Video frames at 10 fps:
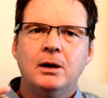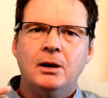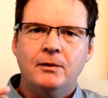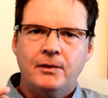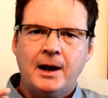
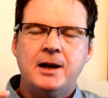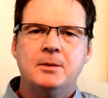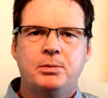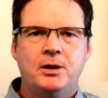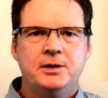of how your
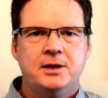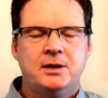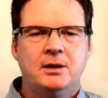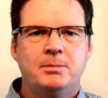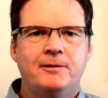project's
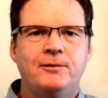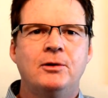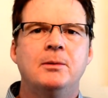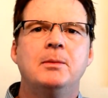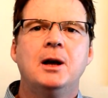going to
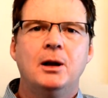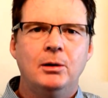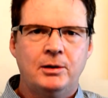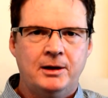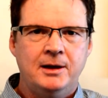perform,
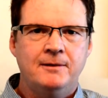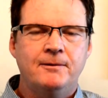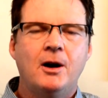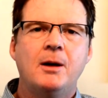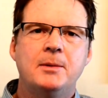look at the
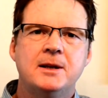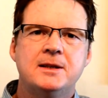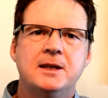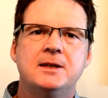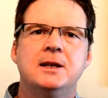environment it
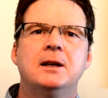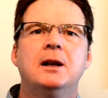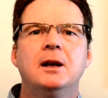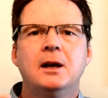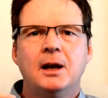sits in,
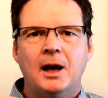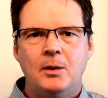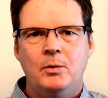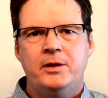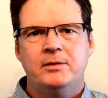
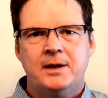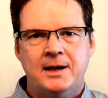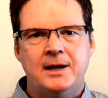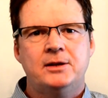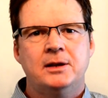and whether it can
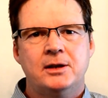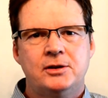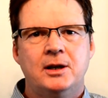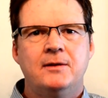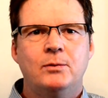actually
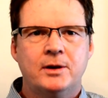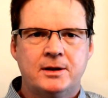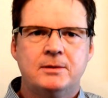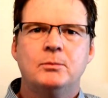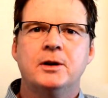achieve
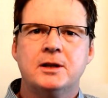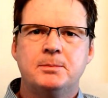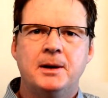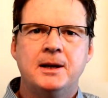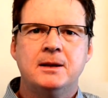what it's
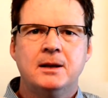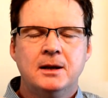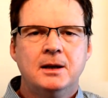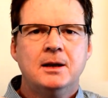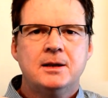been
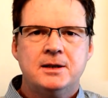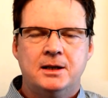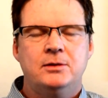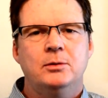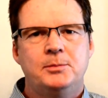
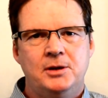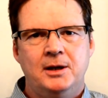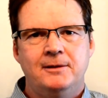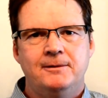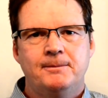set to
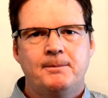achieve.